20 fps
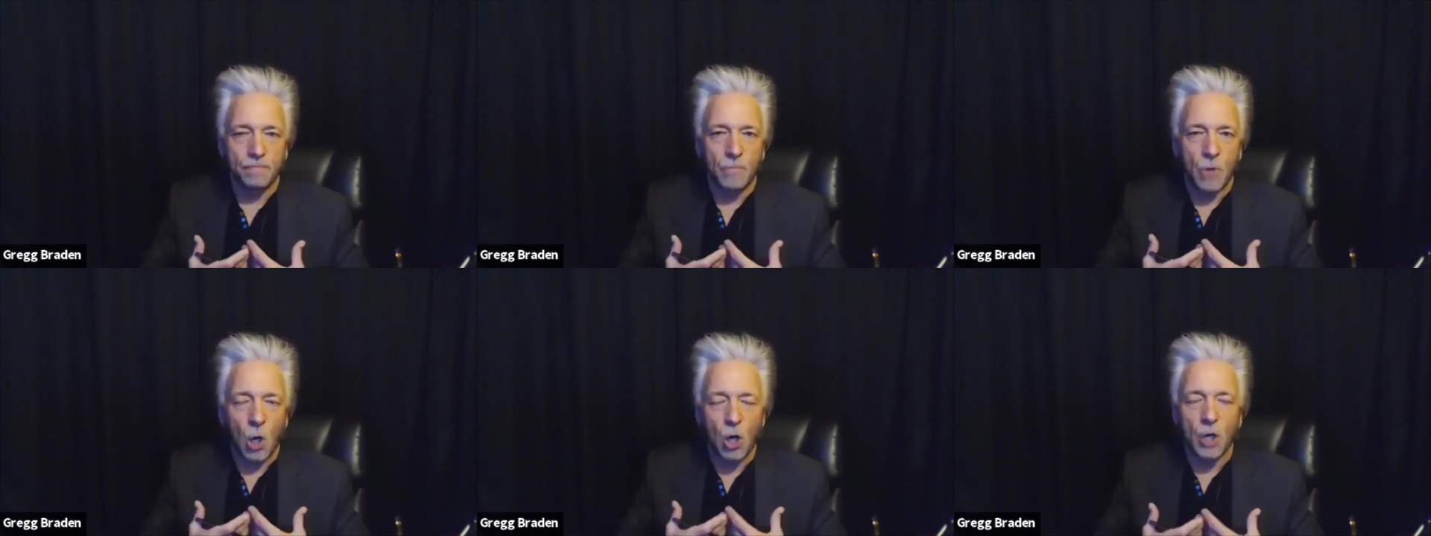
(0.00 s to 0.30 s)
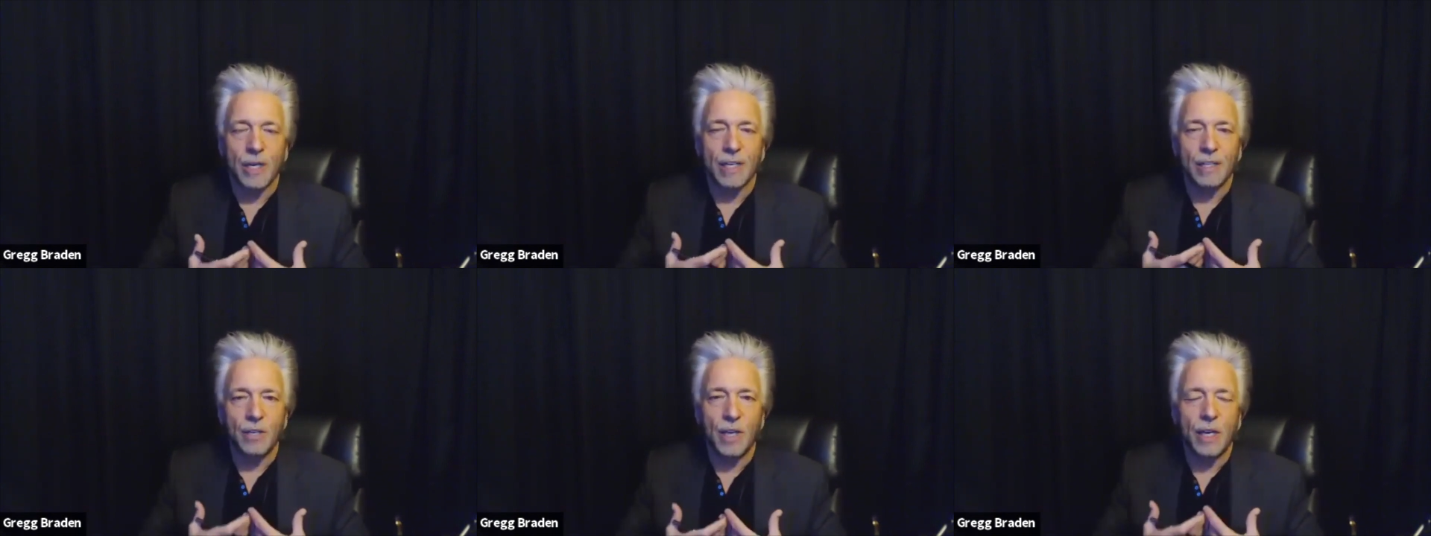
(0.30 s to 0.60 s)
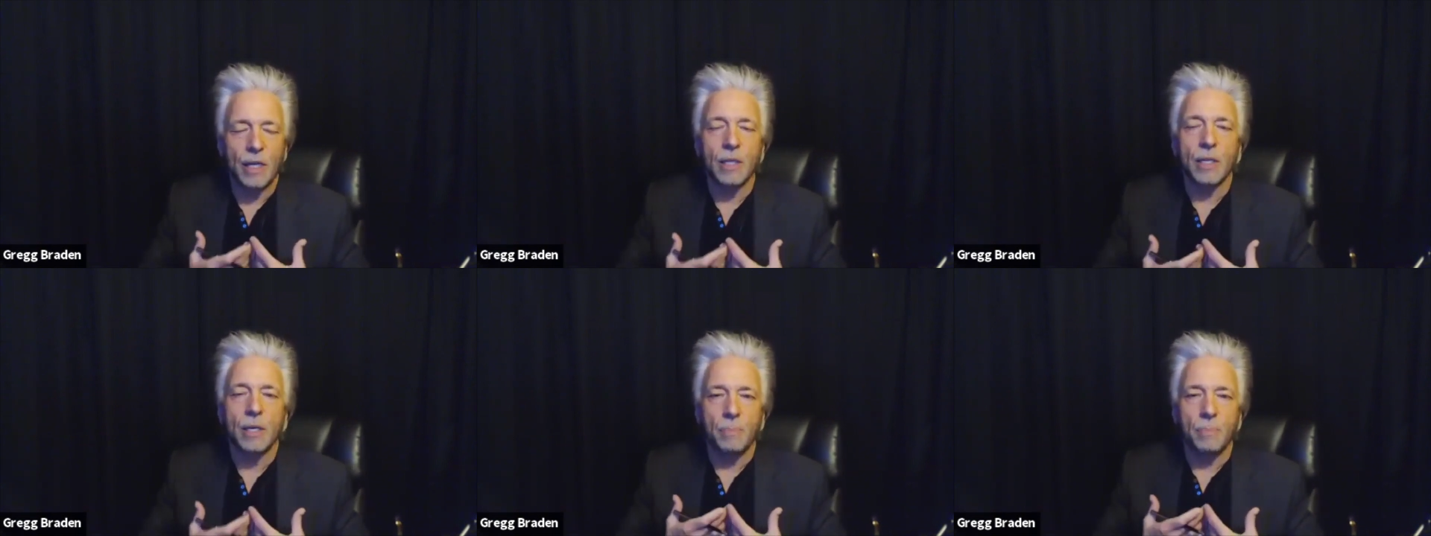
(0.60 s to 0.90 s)
on a
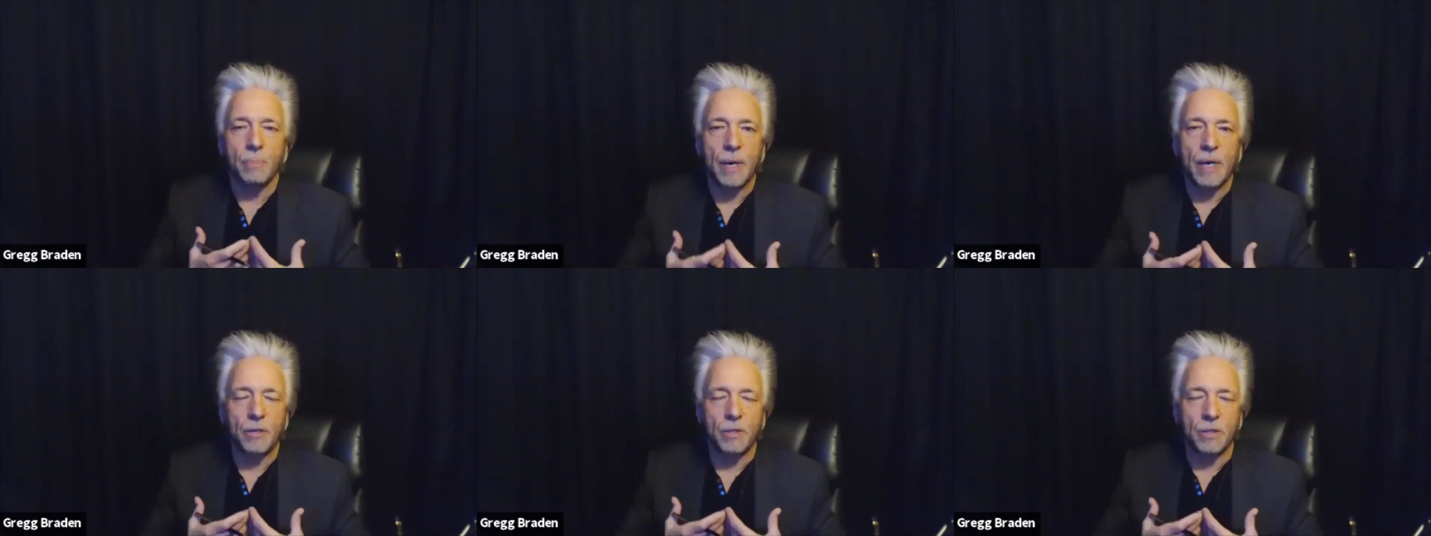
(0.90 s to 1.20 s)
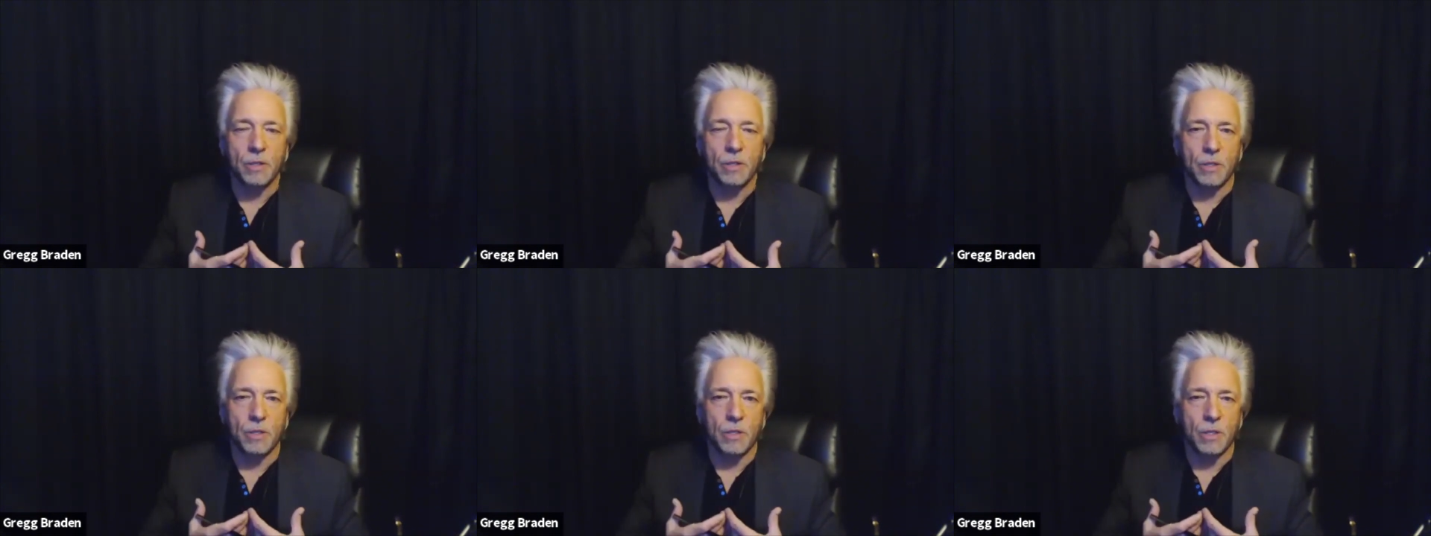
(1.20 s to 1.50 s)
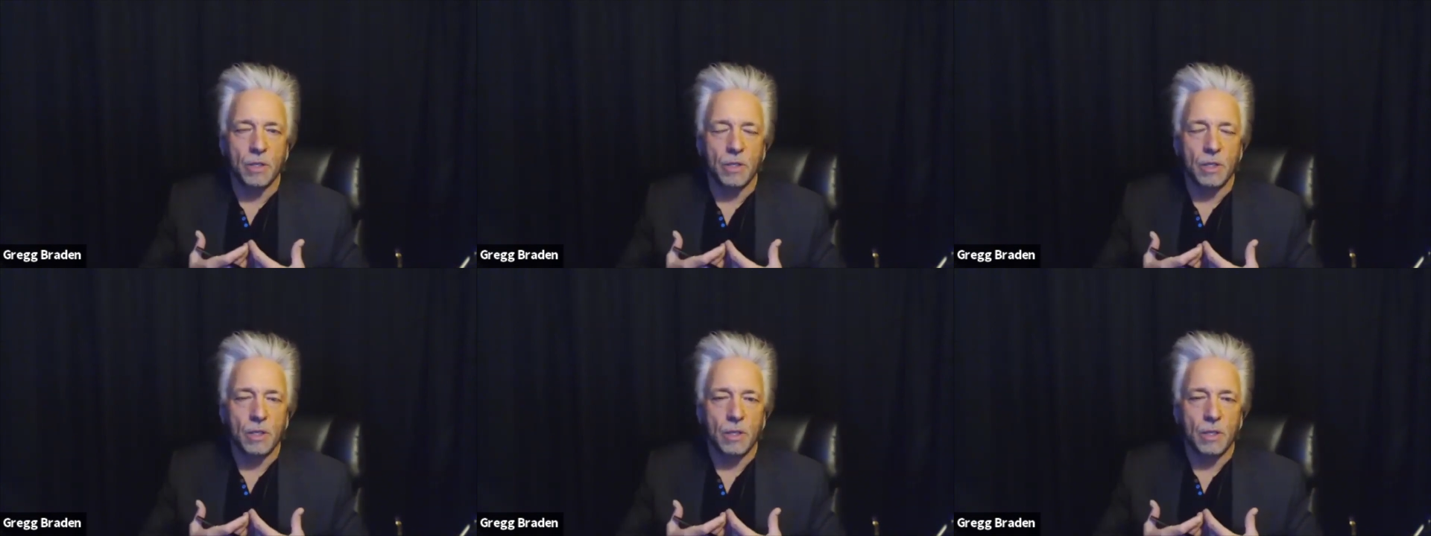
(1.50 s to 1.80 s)
daily basis
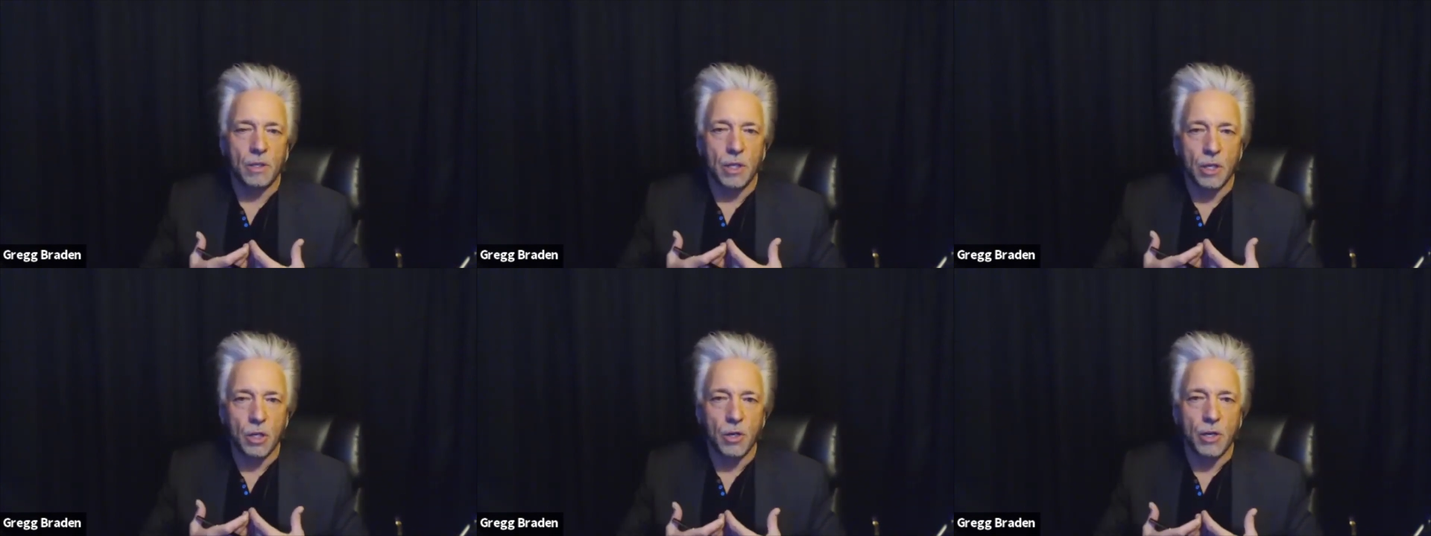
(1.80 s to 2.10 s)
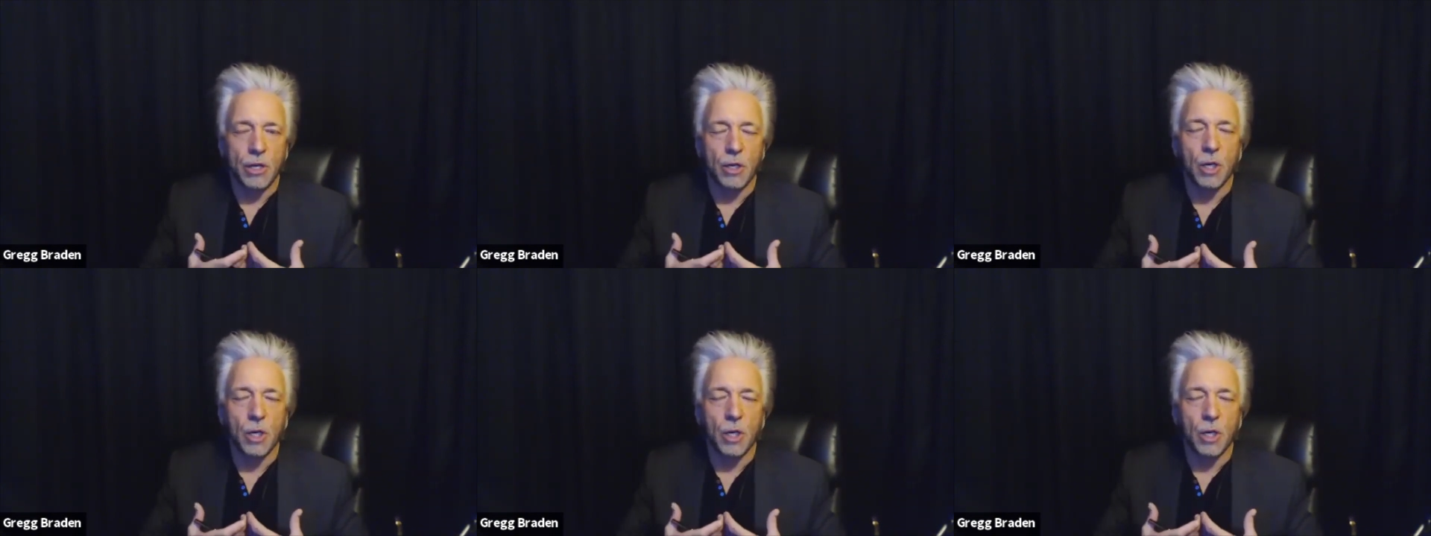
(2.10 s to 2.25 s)
that are in